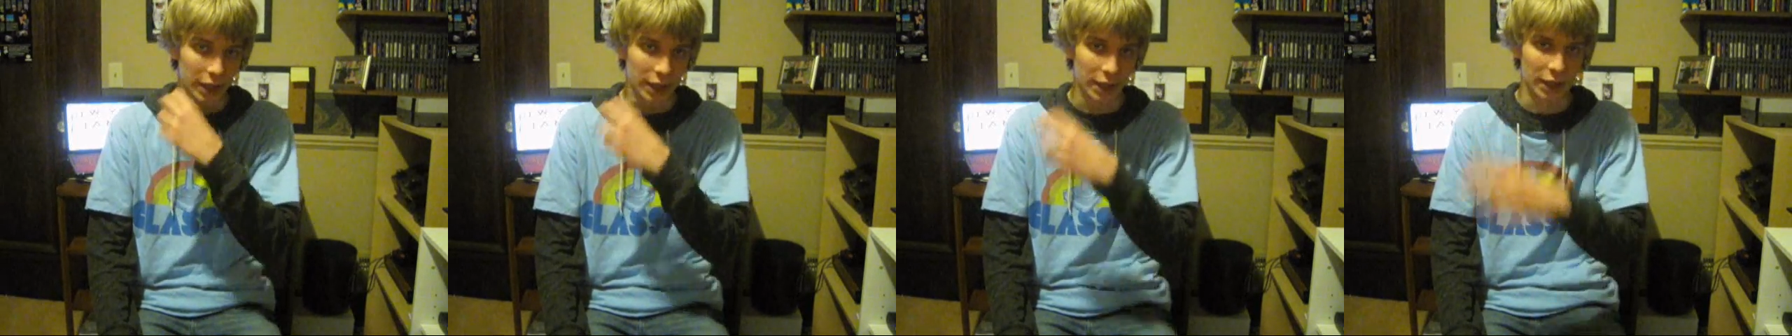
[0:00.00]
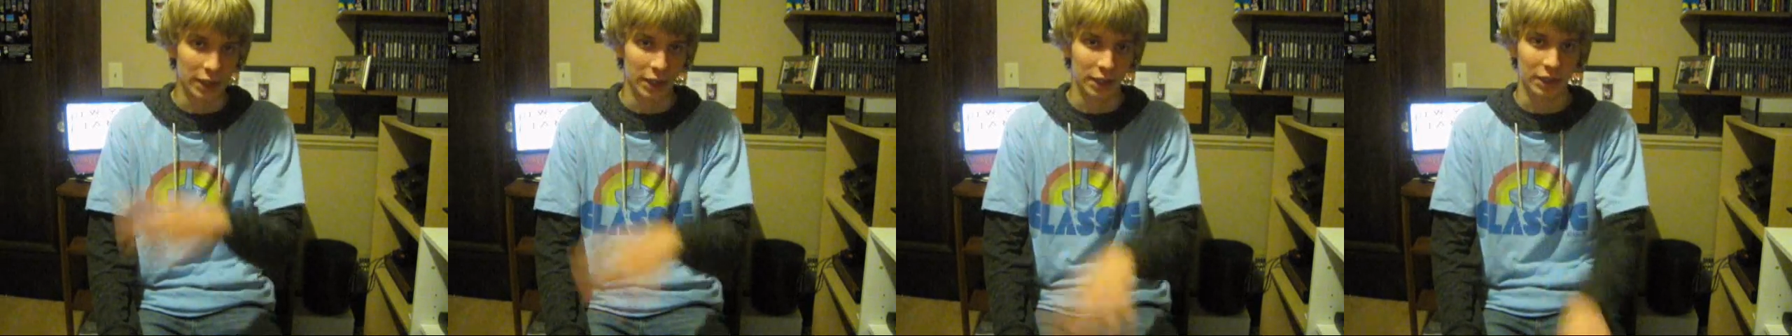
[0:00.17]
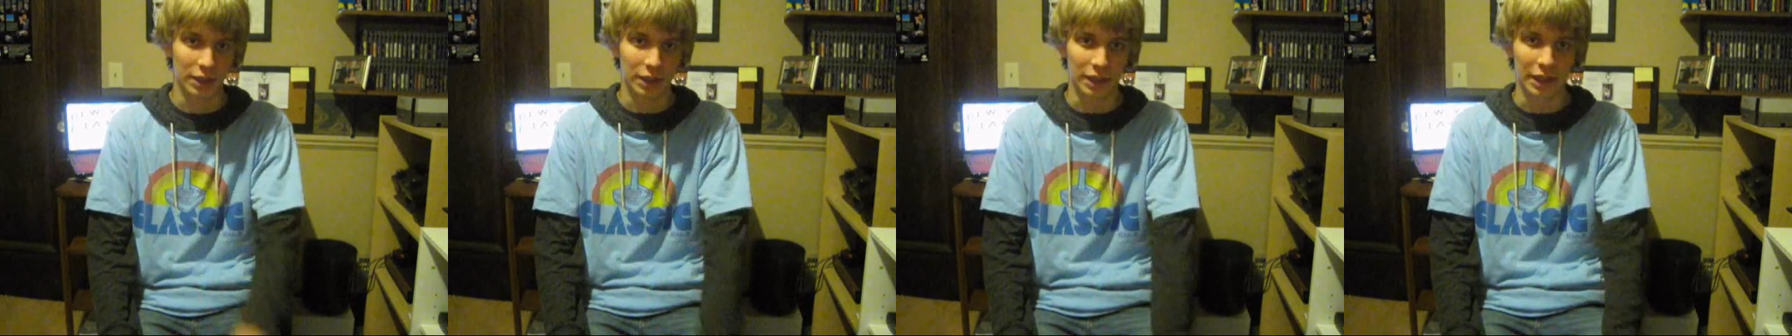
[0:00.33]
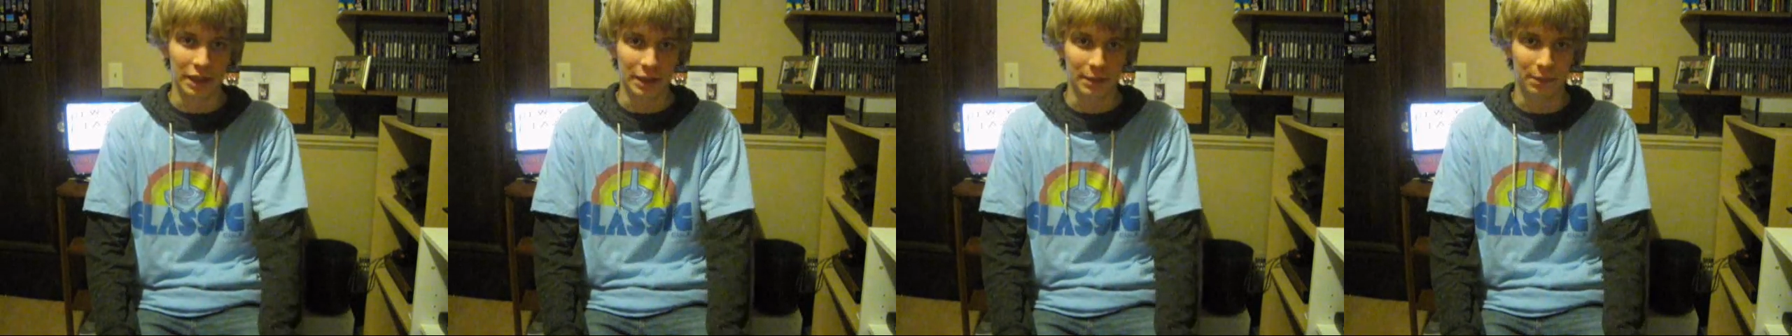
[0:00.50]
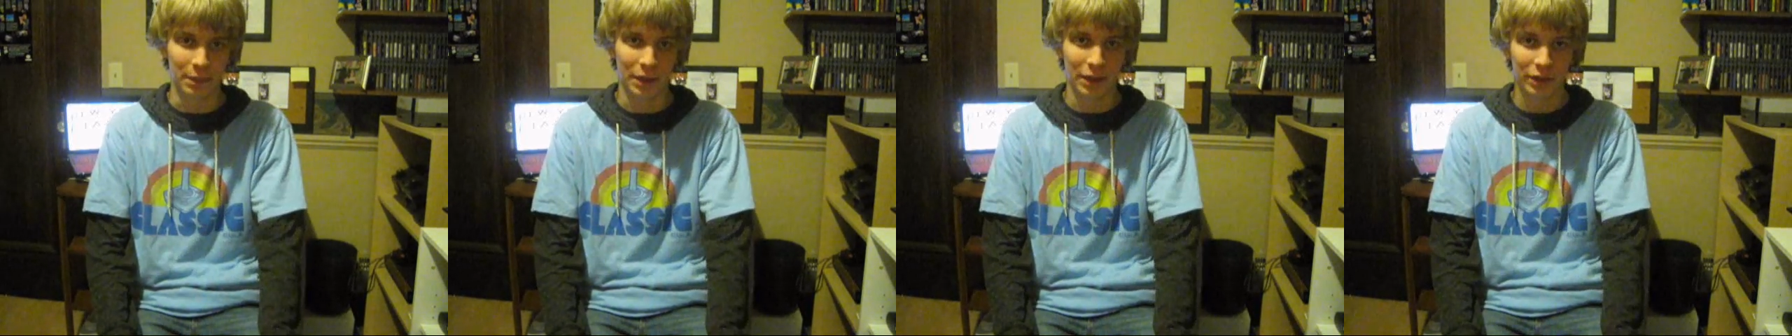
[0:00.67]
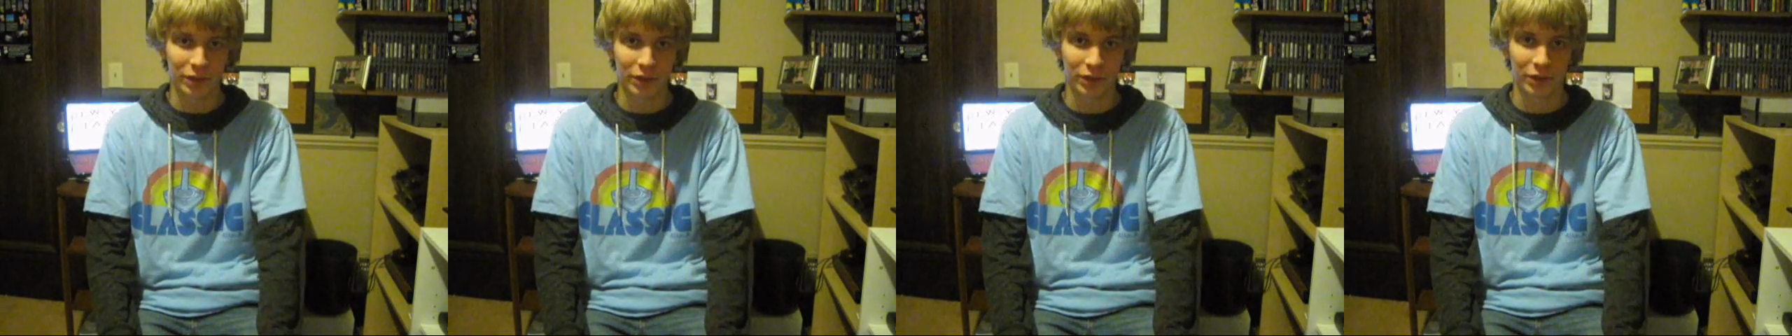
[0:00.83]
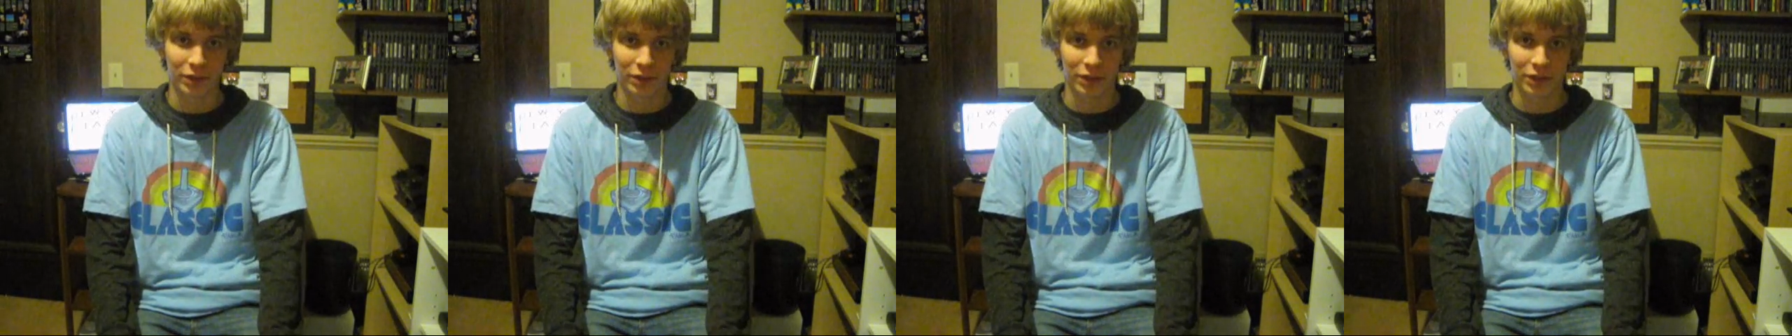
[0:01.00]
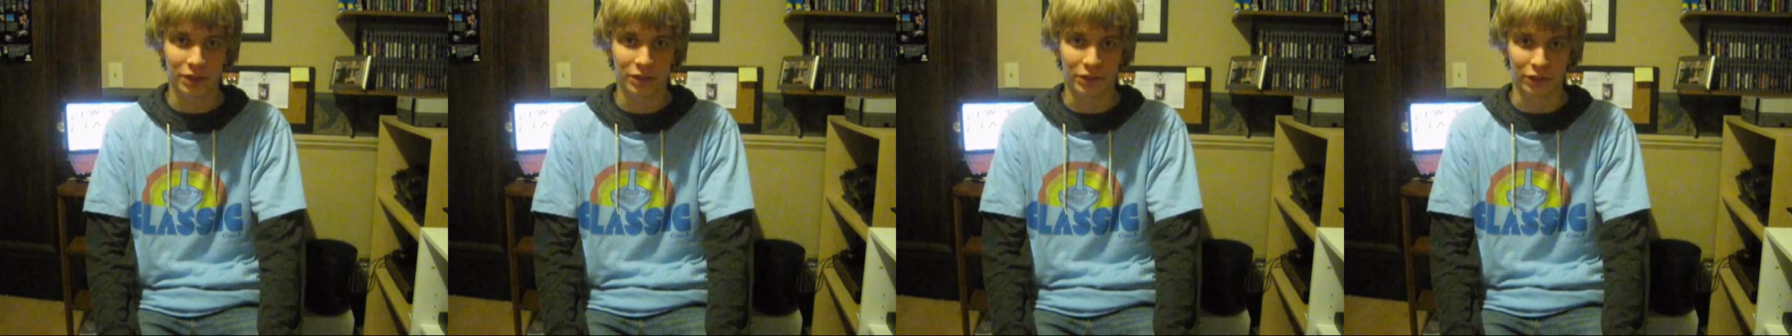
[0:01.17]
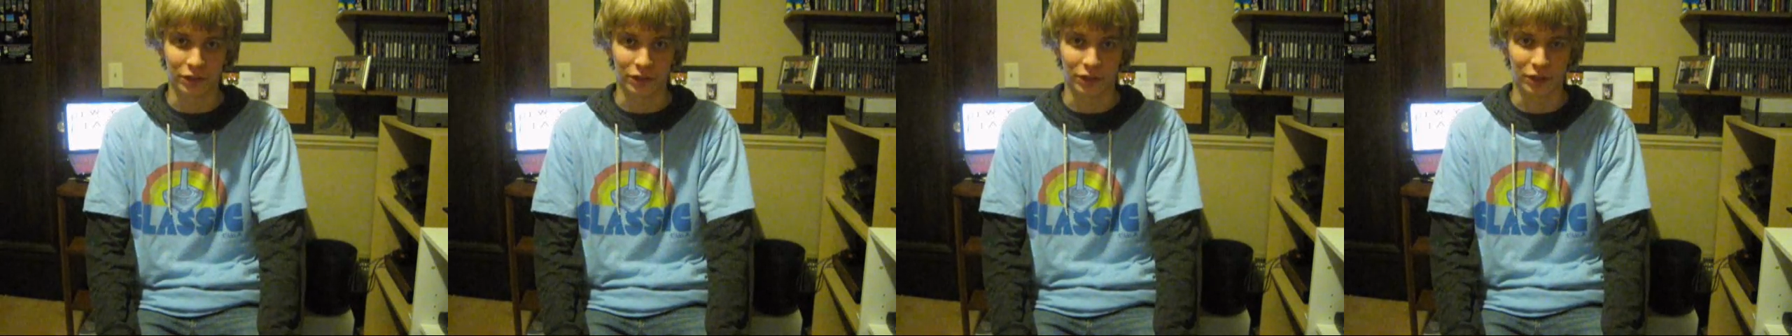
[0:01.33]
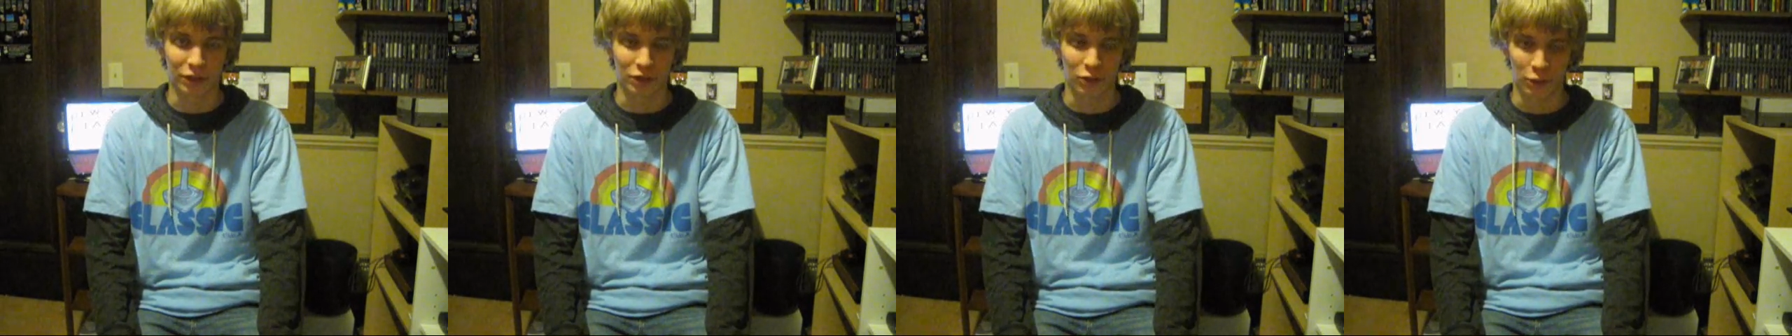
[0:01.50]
and it basically just